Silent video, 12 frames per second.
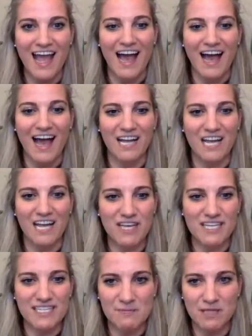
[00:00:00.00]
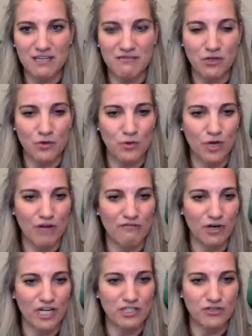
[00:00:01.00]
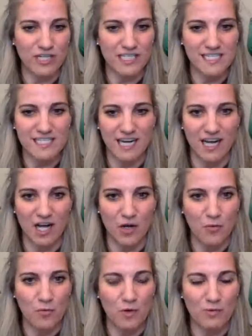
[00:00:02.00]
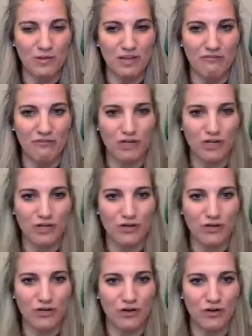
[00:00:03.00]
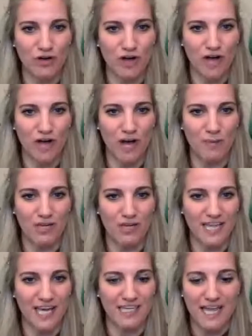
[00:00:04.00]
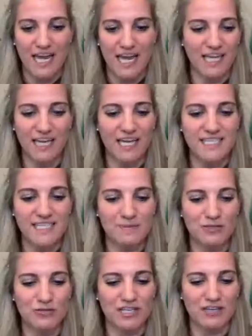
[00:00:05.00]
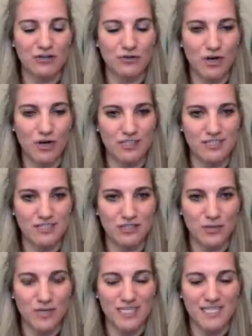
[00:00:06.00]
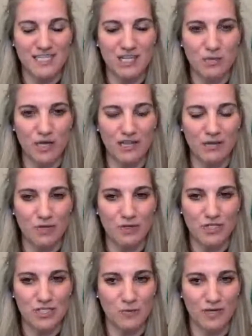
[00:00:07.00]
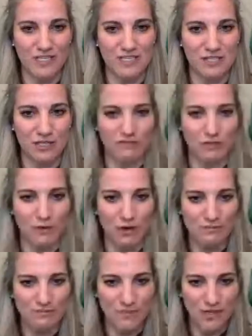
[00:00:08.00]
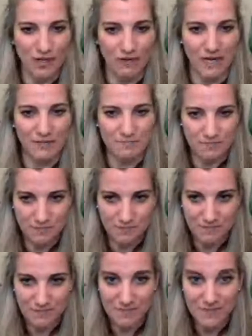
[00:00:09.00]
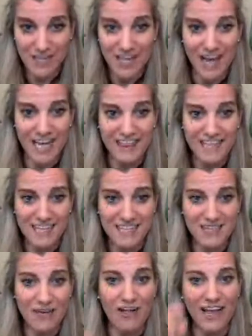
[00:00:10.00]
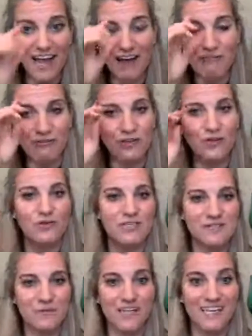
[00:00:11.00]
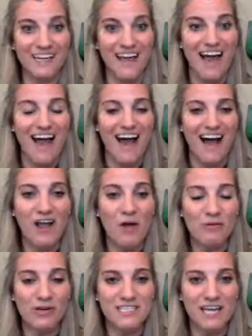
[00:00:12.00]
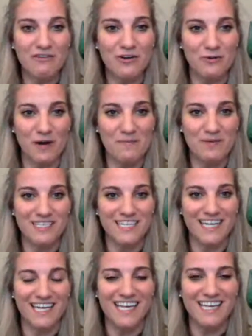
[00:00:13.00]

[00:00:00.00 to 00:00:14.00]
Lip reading: If that's something of your interest, we would love for you to hop on that. It's absolutely no cost to you. It's another way that we just want to serve you all. All right. I think that's all I have for you this week. I hope you guys have a great Monday.